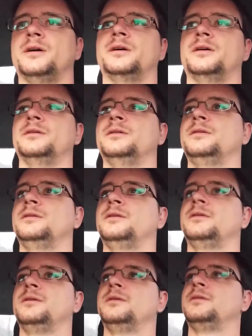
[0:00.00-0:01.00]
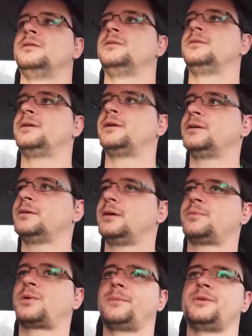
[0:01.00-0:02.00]
and
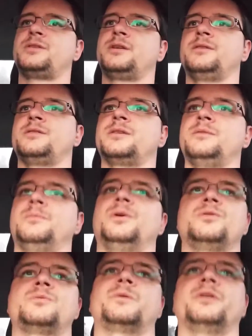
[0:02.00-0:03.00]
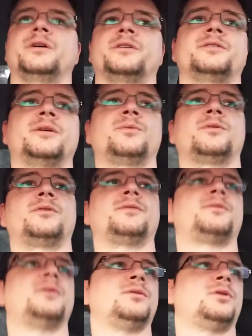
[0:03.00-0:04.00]
I'll probably see this in post-production, I wonder
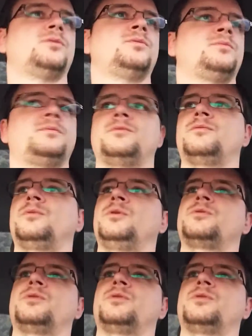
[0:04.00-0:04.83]
if the, oh, road